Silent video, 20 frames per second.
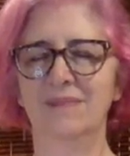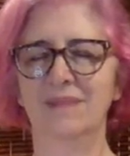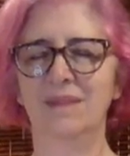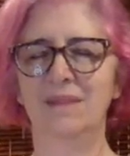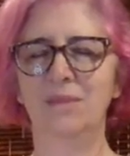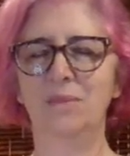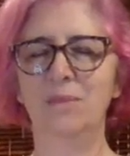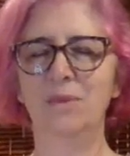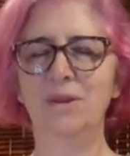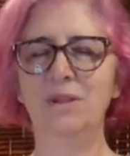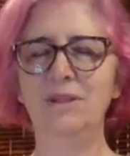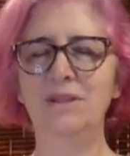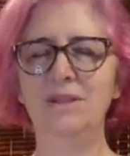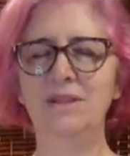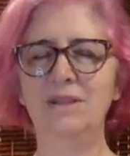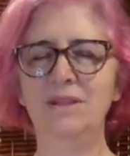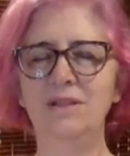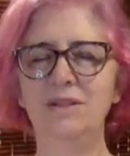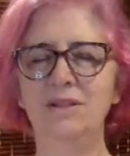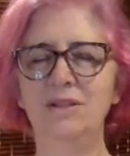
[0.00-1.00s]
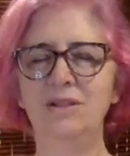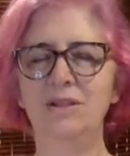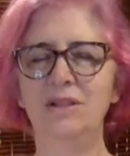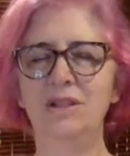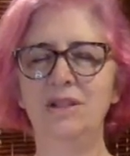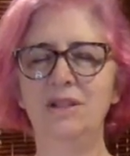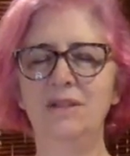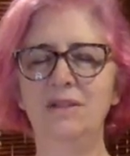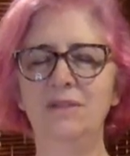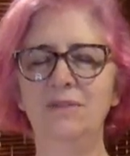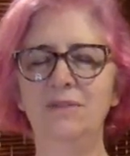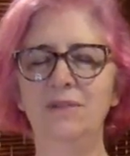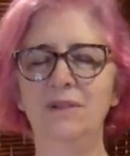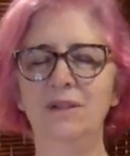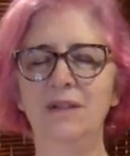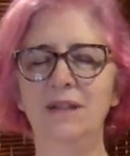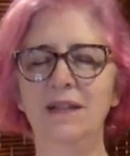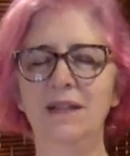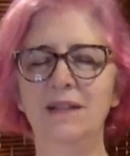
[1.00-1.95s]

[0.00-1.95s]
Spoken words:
What does the chi feel like?